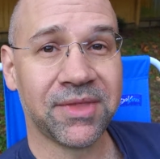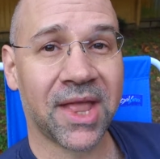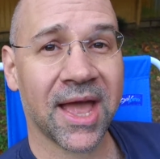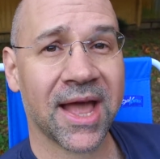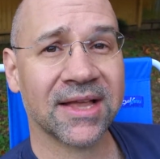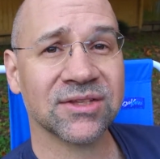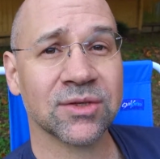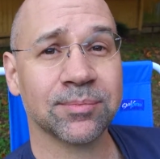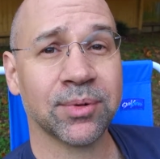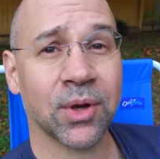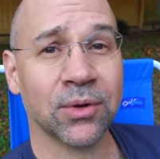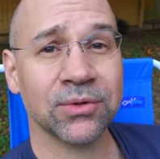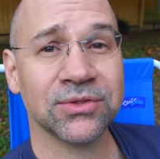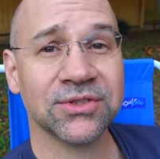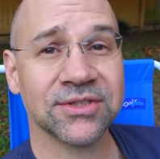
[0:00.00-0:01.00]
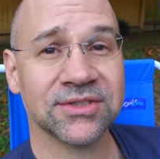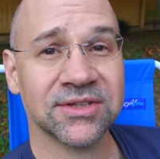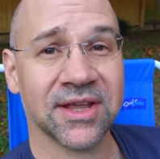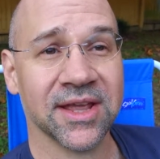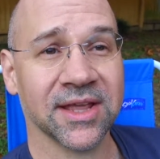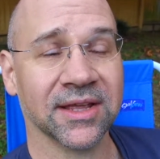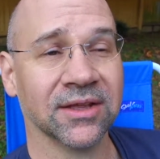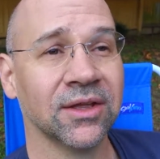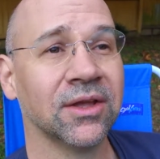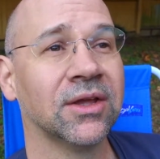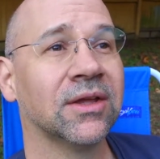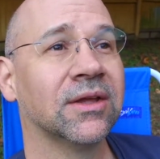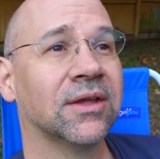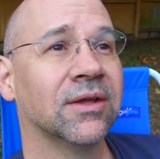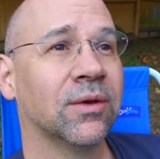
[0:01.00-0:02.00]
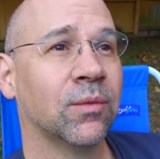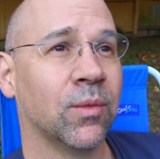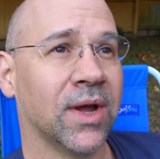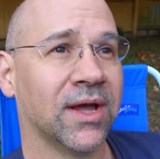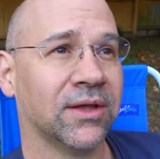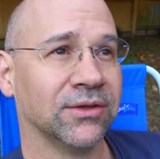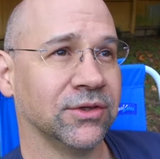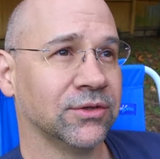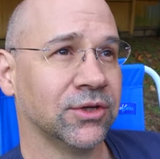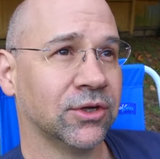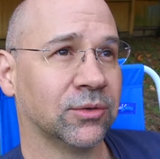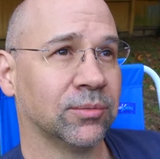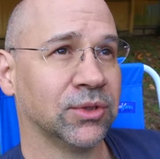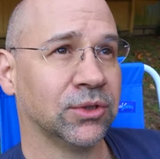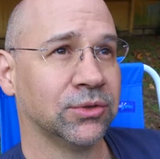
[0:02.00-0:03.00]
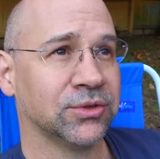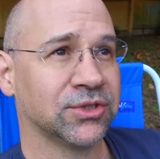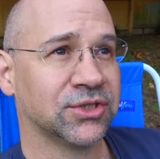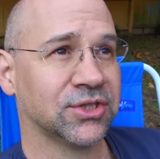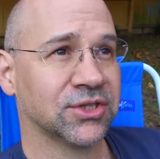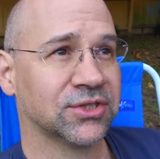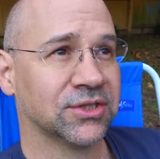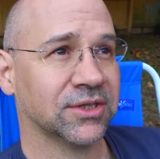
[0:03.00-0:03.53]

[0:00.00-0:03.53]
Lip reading: as opposed to saying, well, you know, blue is just